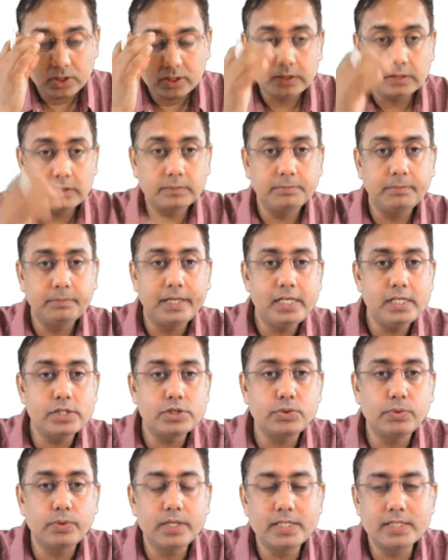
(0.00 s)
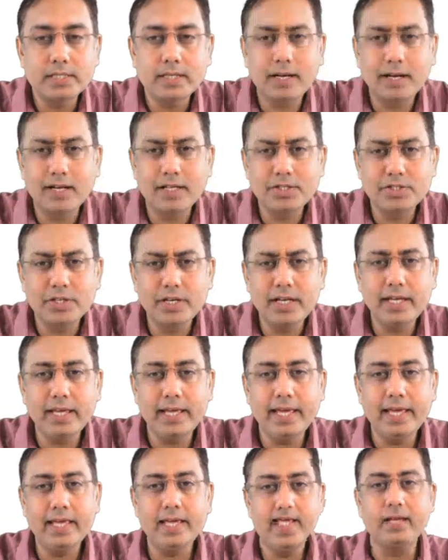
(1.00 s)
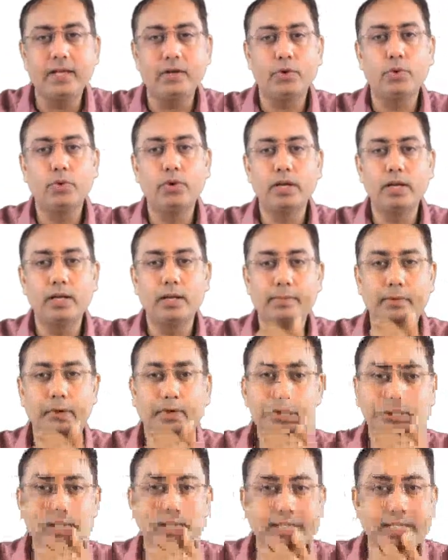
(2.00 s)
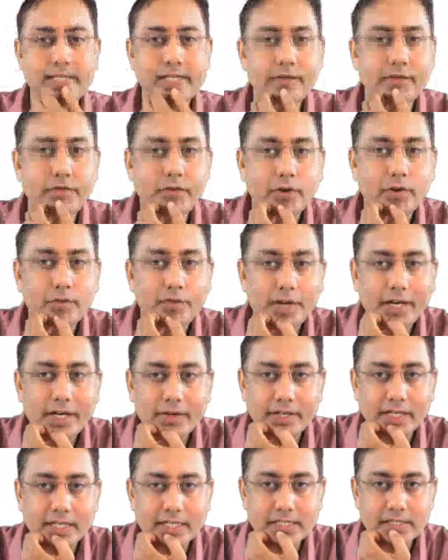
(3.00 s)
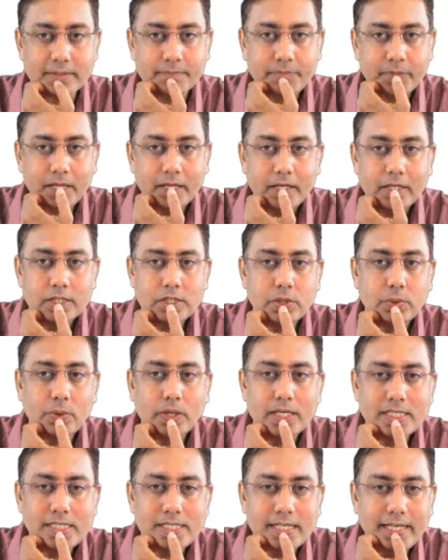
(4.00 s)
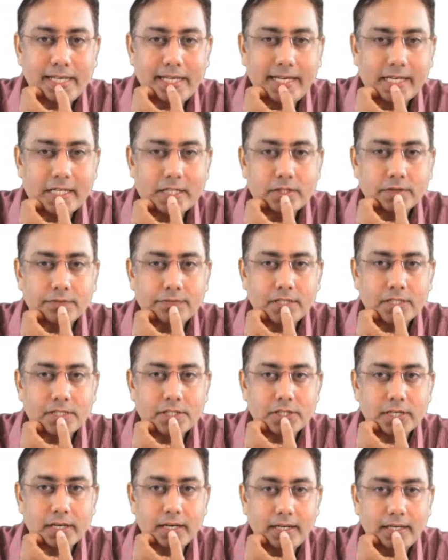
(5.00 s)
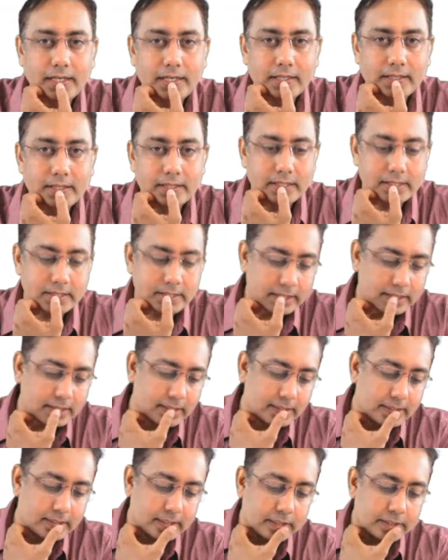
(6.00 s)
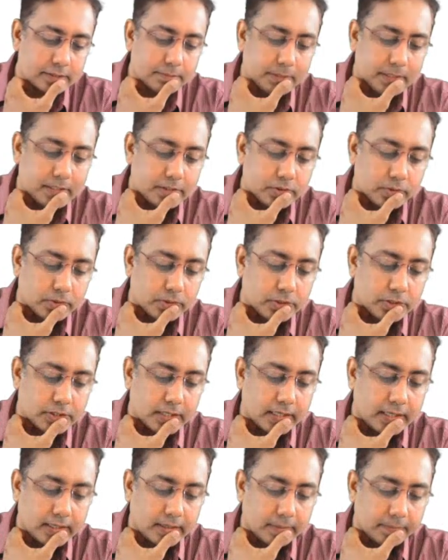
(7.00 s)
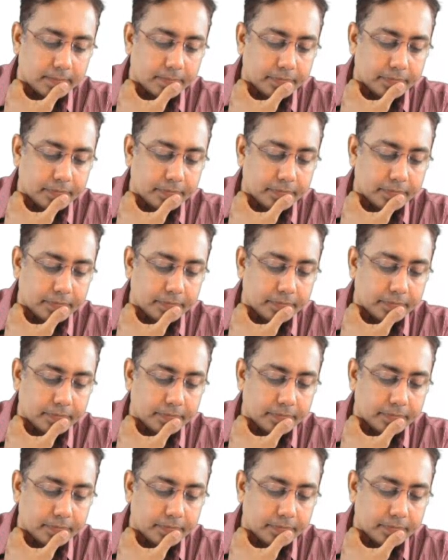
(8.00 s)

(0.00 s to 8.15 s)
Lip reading: So many students are answering A, oral amoxicillin for 5 days. So what is the age of this child? This is a 6-month-old child.